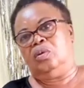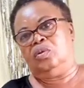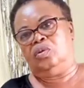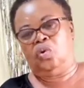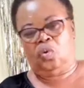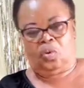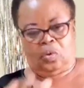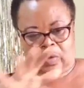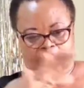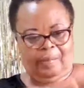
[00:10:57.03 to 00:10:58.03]
dough
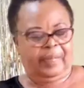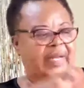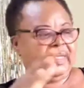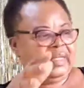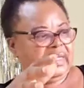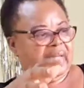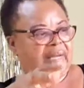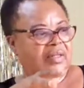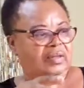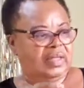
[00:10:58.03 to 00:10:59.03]
and place it there
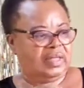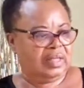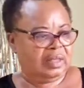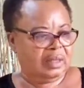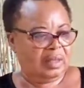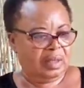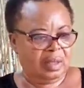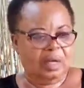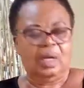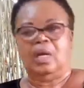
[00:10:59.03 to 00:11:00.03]
and trace
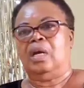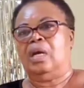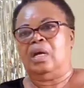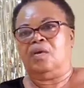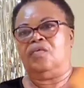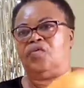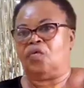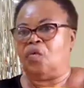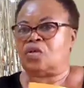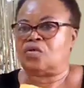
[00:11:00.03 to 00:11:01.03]
it. If you
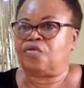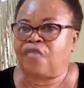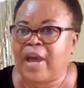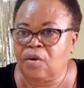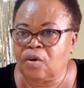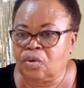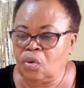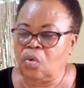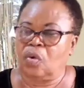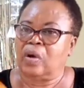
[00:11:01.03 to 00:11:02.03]
want to fry
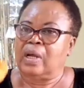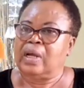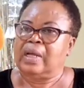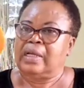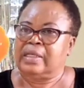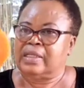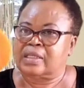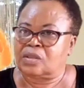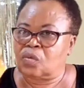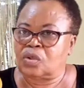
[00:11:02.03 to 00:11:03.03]
dough, this
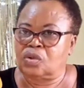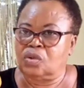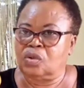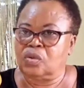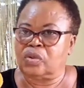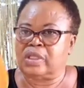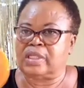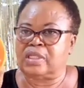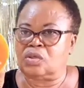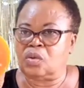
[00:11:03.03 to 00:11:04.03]
is what you use. This
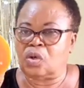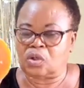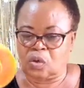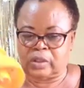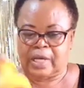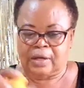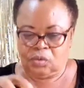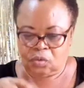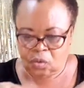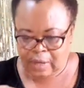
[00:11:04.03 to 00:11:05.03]
is donut cutter. You
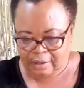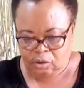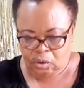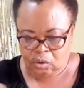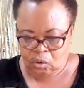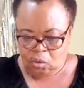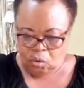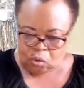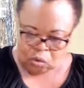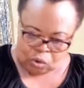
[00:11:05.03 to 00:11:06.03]
roll out your dough,
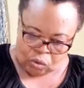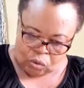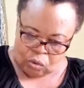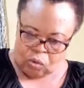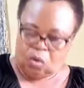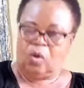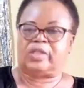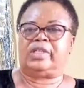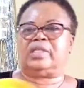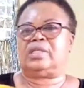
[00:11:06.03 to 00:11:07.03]
cut
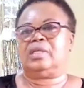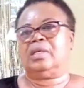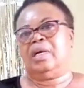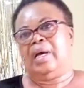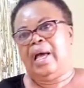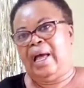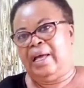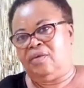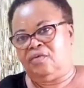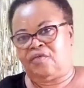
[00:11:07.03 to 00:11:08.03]
it, and
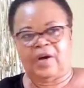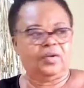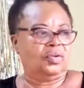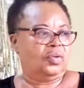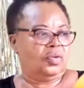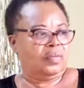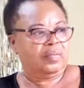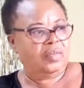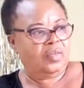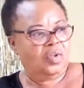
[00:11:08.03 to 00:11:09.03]
you fry your dough.
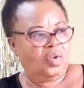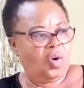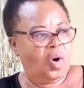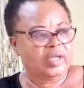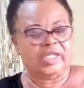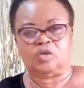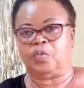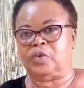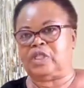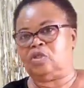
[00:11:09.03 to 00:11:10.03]
All this you
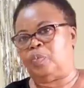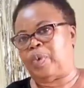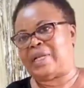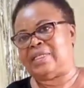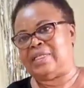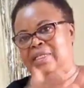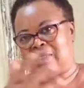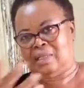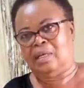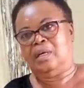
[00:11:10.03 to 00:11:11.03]
put into practice
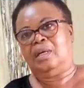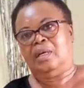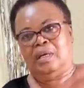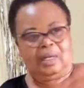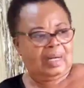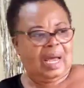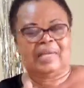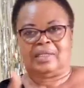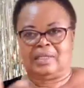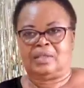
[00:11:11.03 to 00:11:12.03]

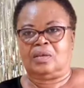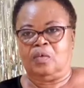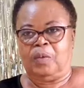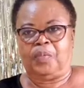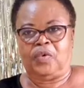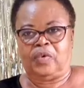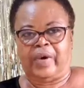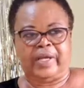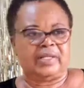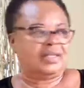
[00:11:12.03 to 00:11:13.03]
as we
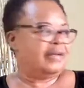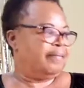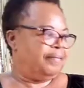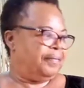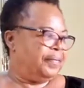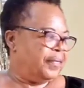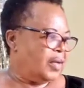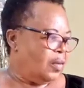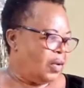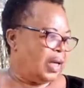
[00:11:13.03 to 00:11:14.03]
progress.
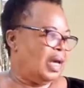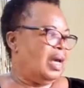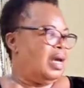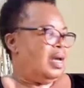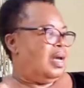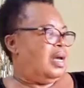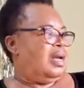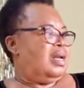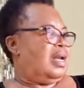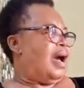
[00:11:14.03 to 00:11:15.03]
Okay?
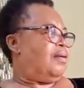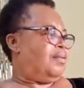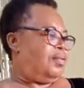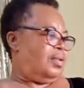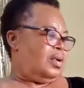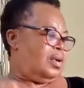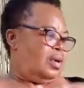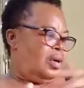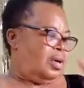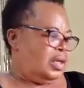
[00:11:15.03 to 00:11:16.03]
Now,
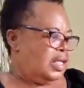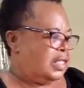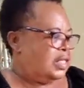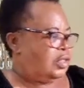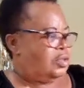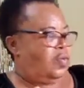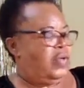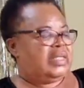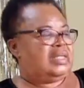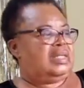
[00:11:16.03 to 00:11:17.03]
this is your
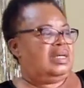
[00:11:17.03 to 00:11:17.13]
whisk